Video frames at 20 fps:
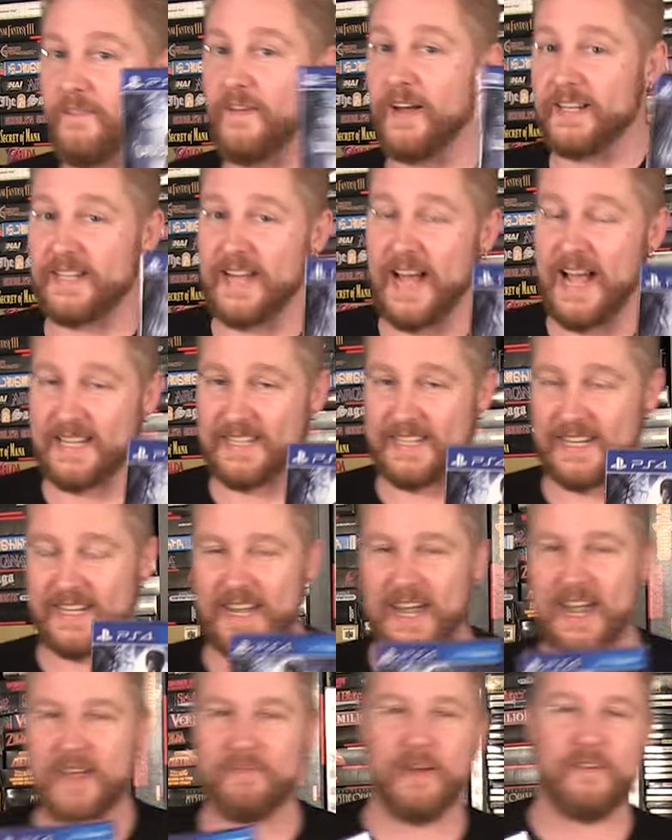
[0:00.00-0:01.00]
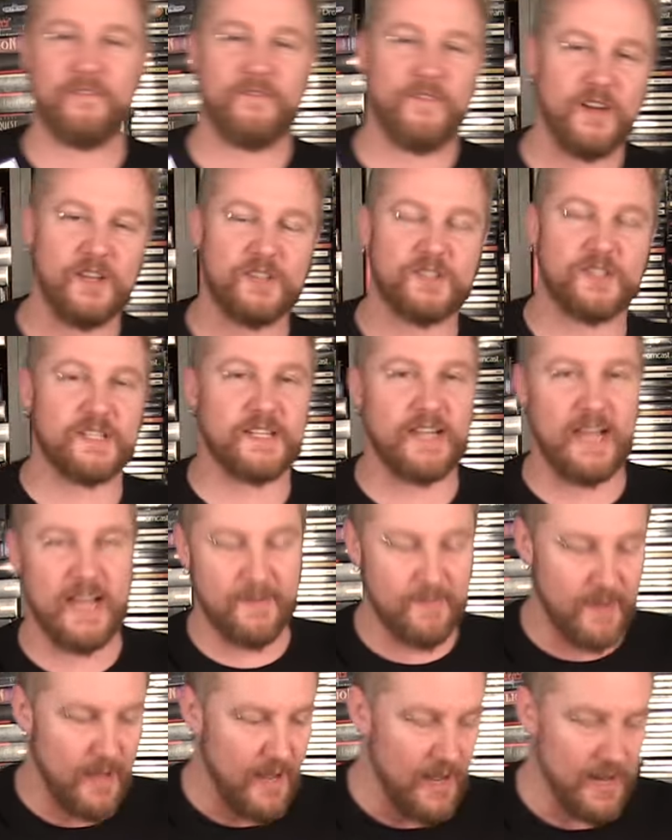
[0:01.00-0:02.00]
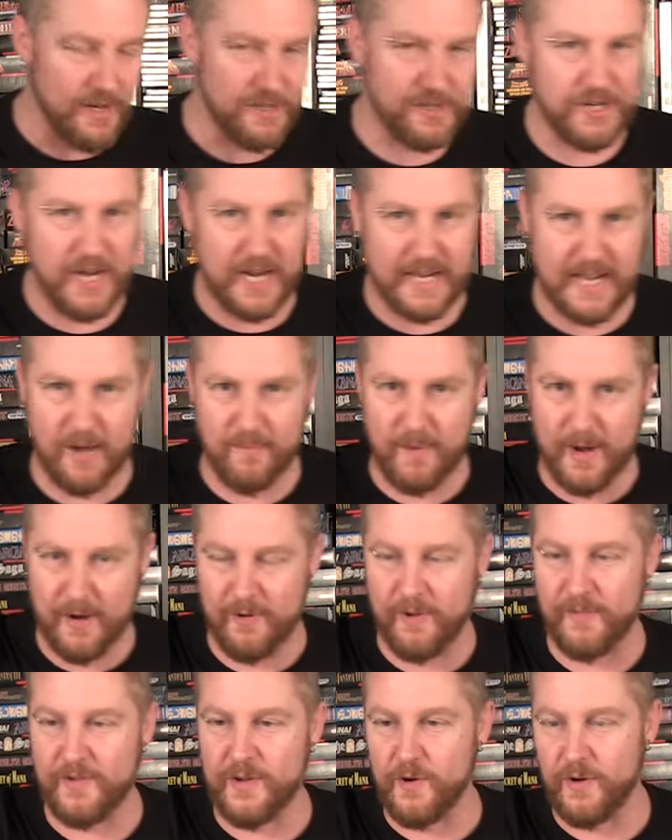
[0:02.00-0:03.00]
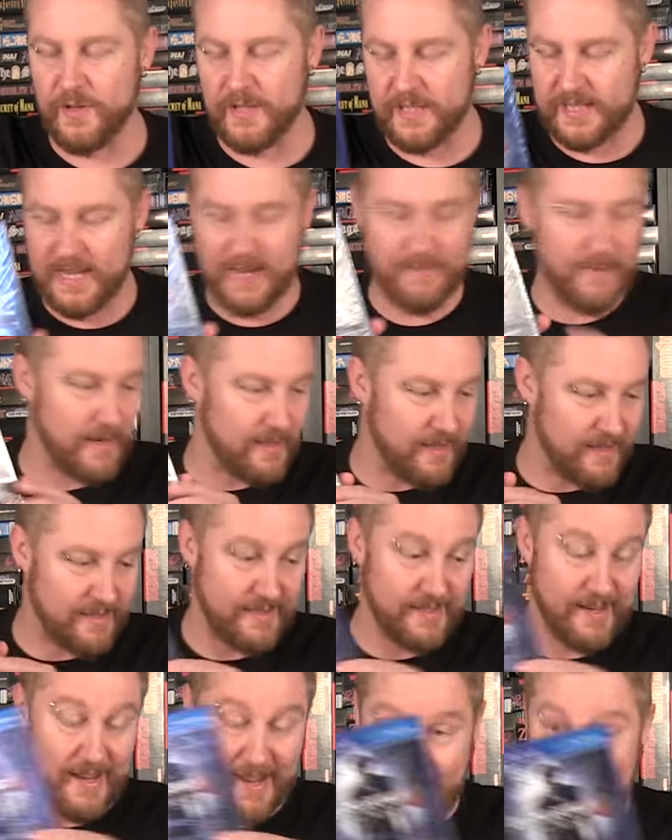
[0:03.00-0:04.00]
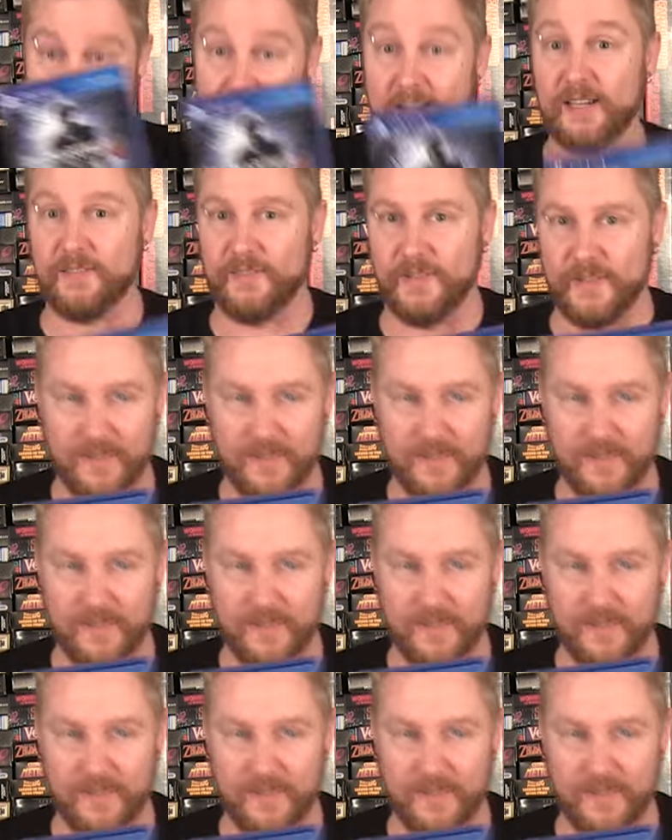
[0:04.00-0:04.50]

fantastic game. I finished this game. Check out my review on this game. I liked it a hell of a